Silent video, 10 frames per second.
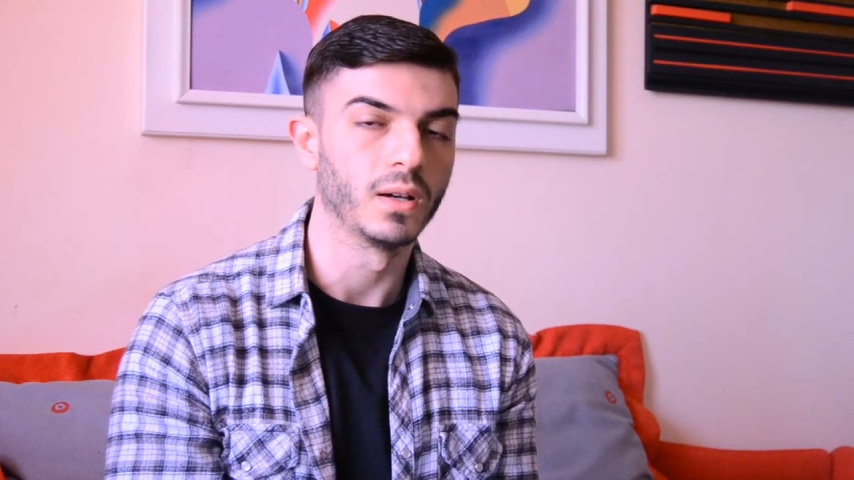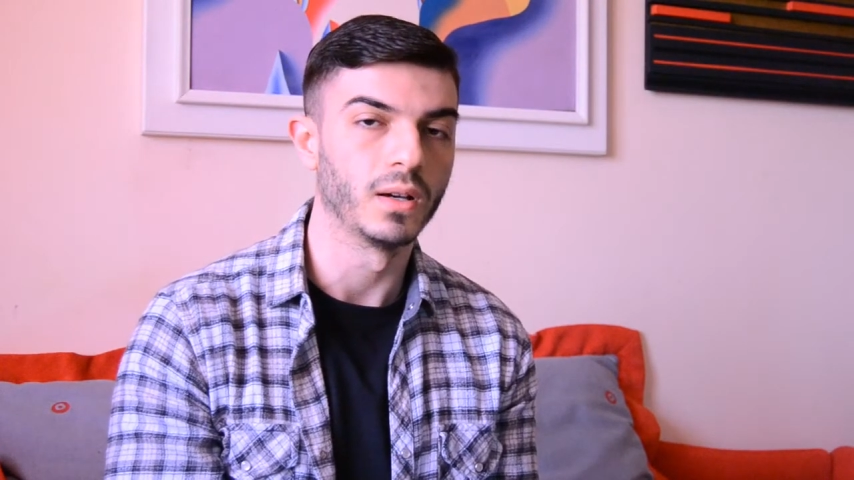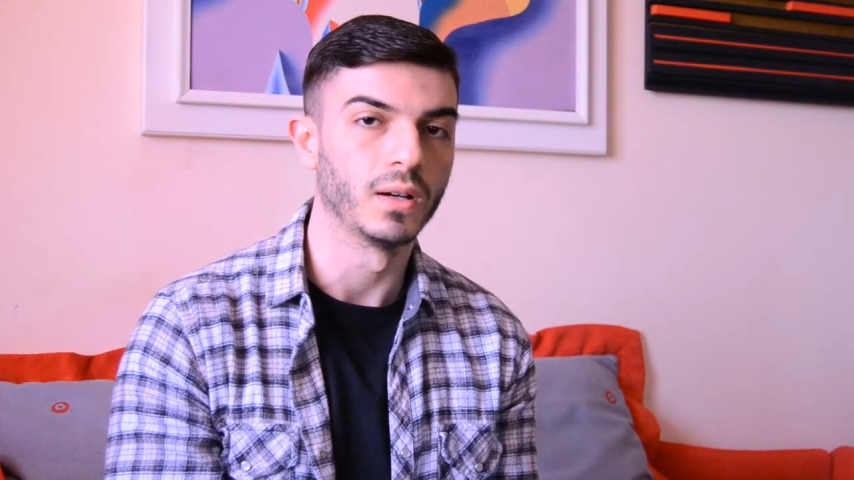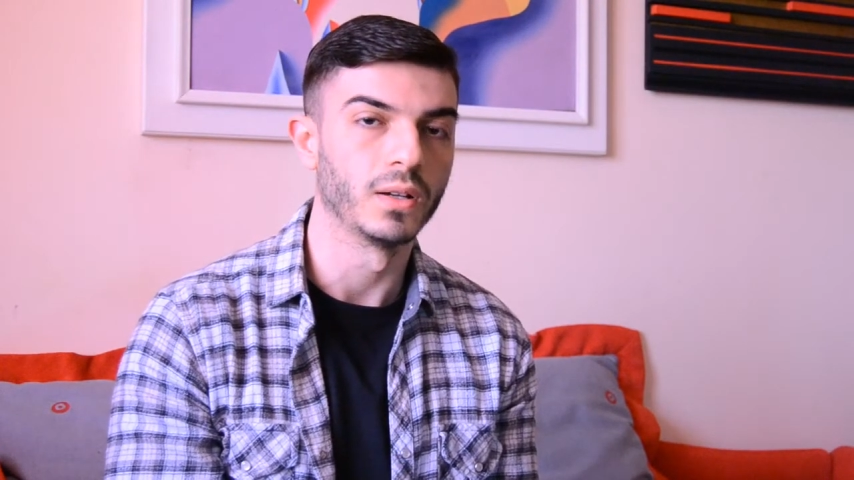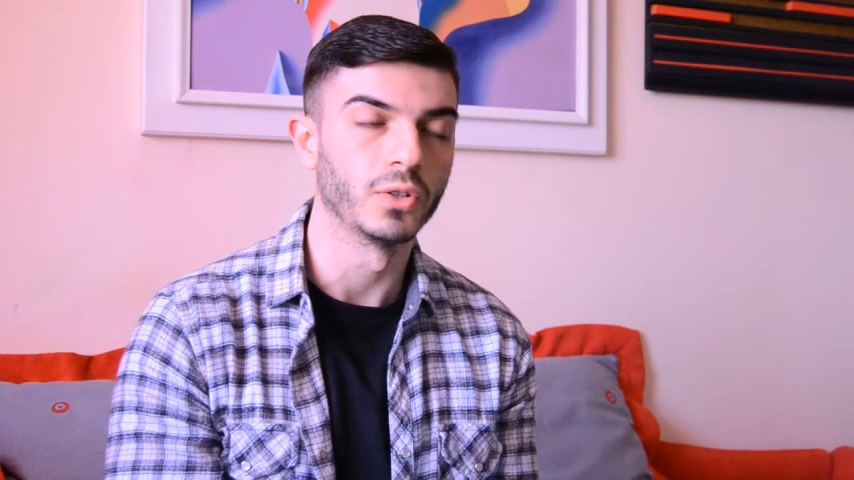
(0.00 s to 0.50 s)

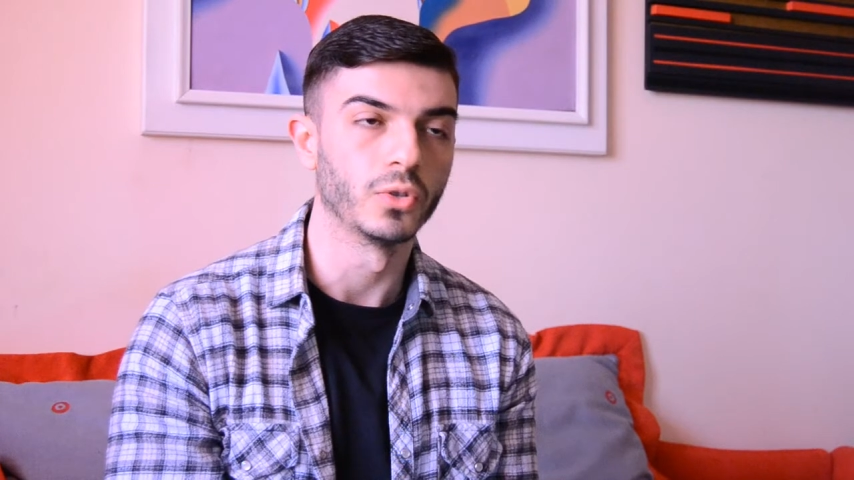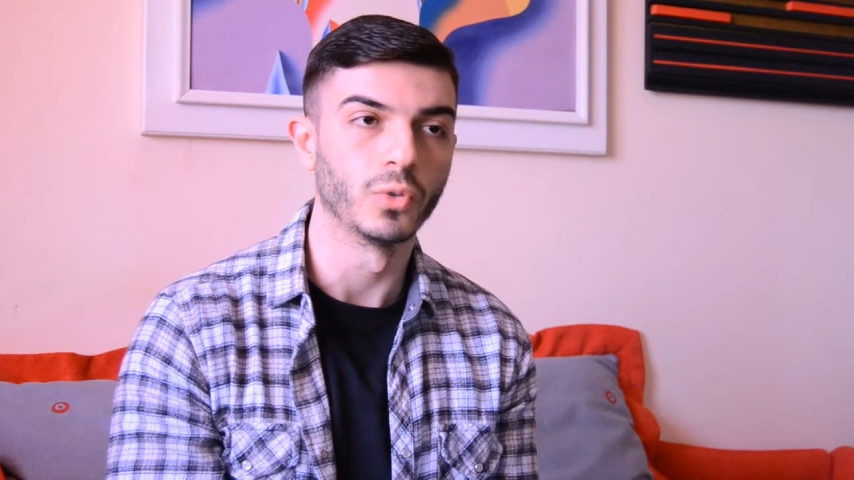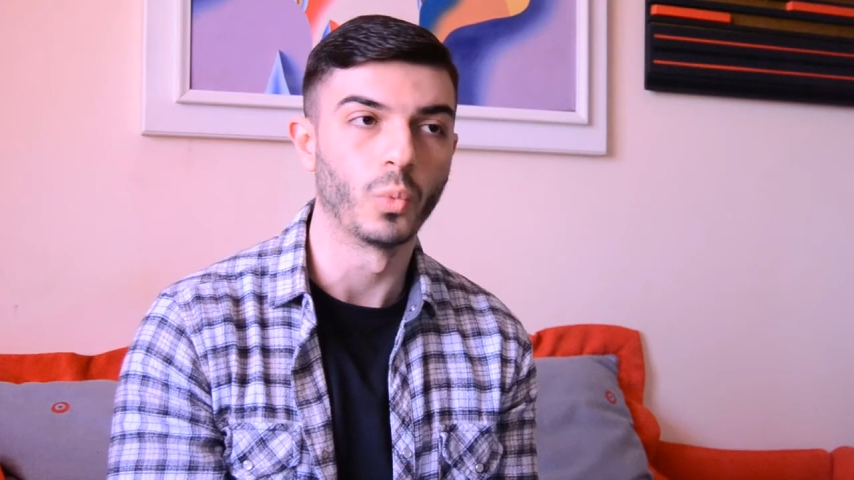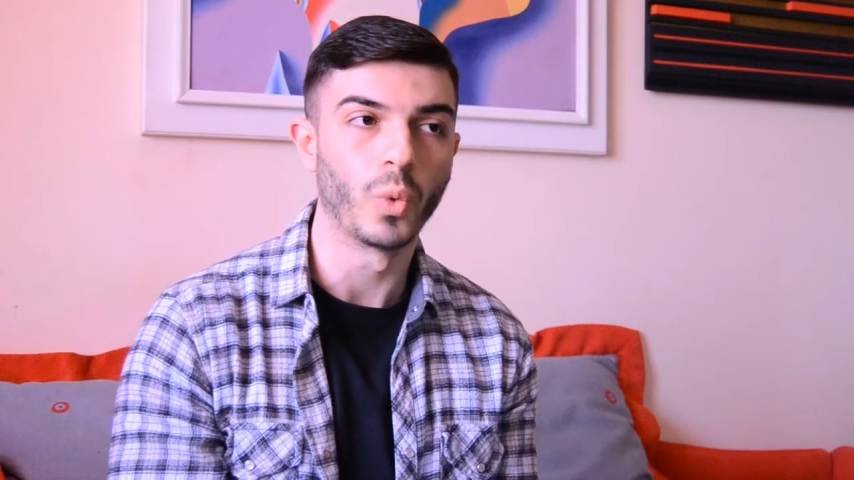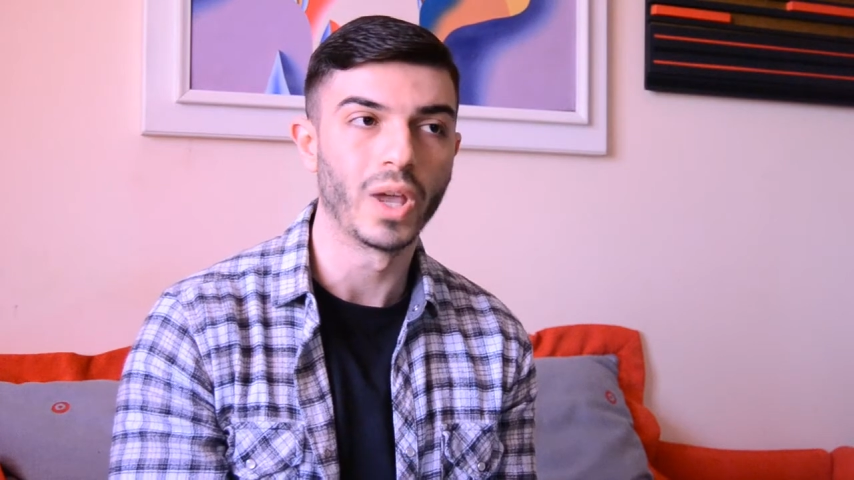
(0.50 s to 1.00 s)
the
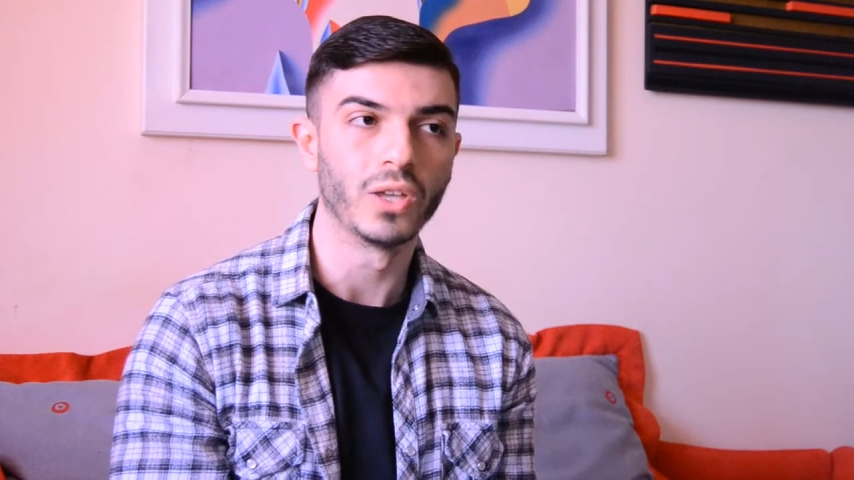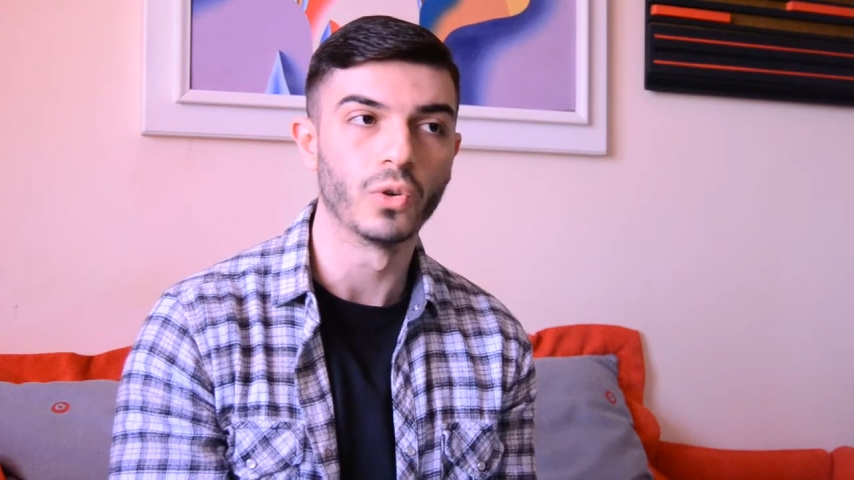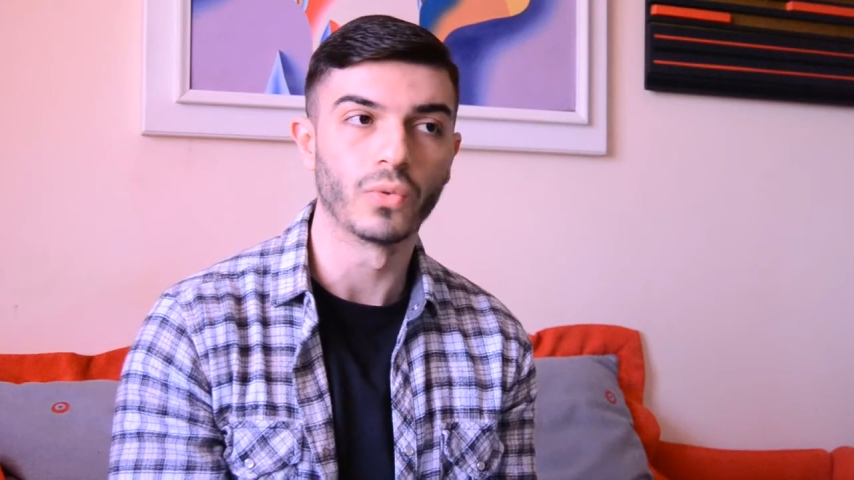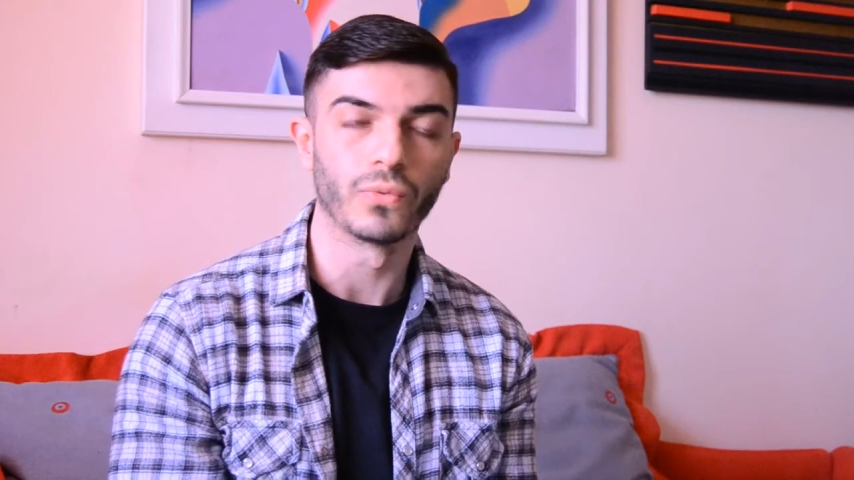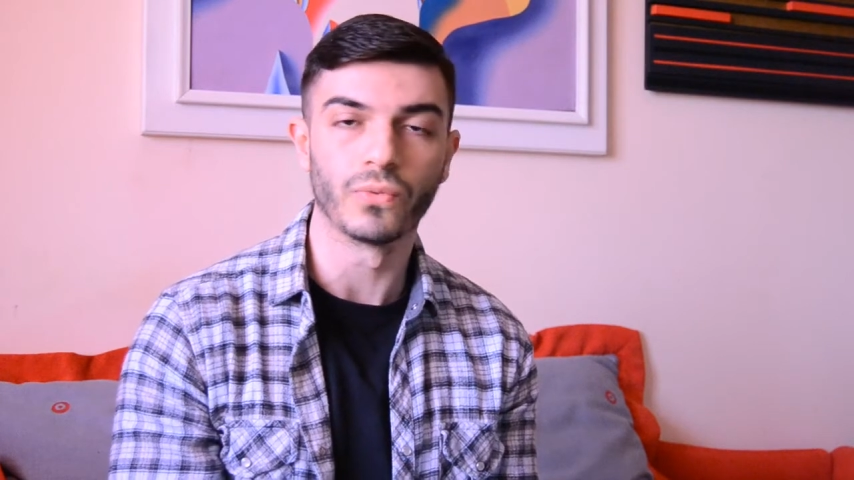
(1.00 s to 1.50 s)
way
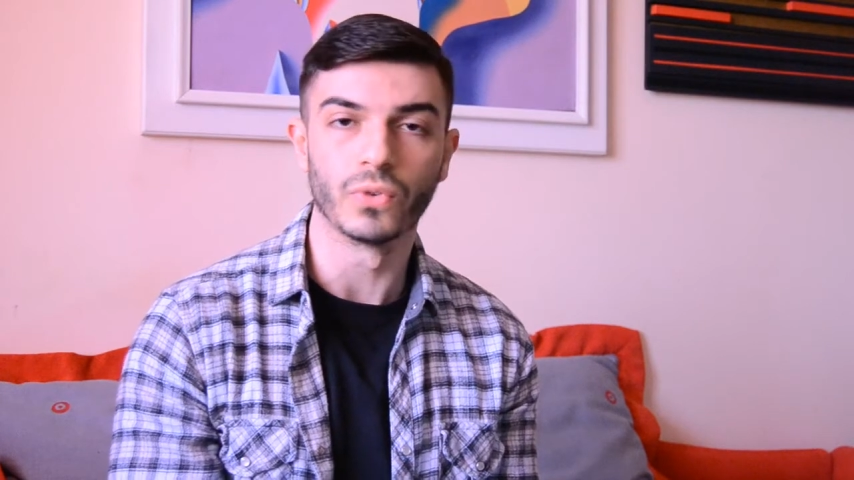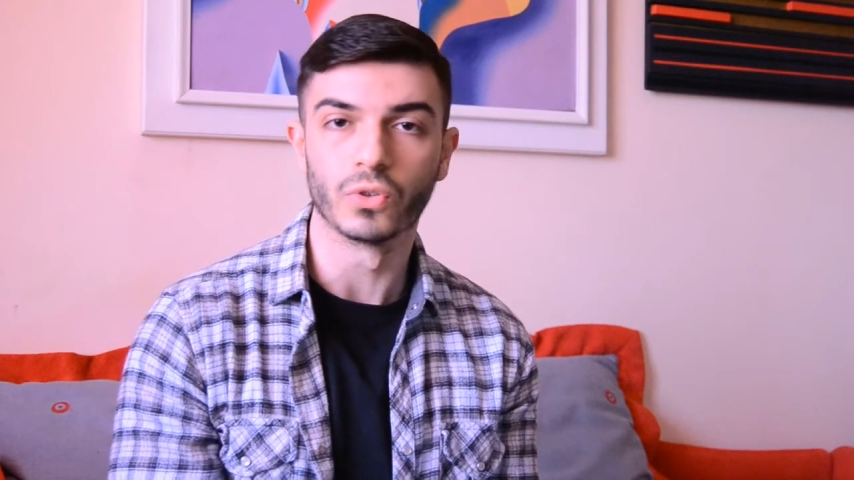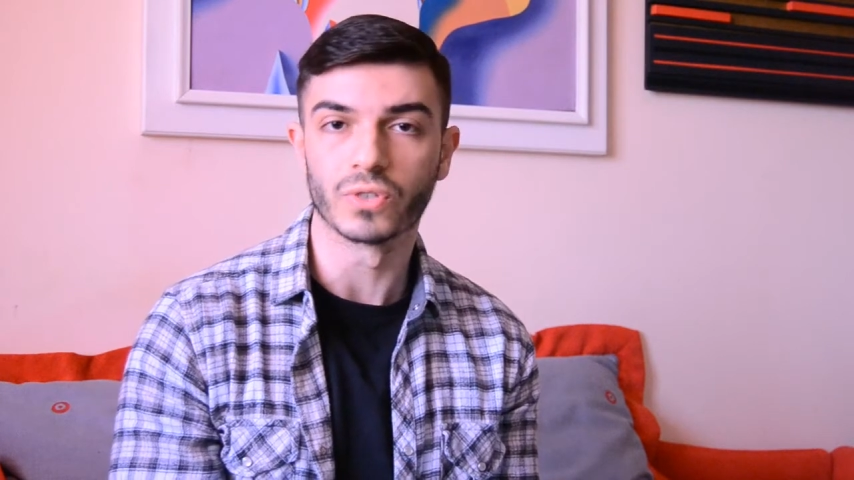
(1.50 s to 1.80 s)
your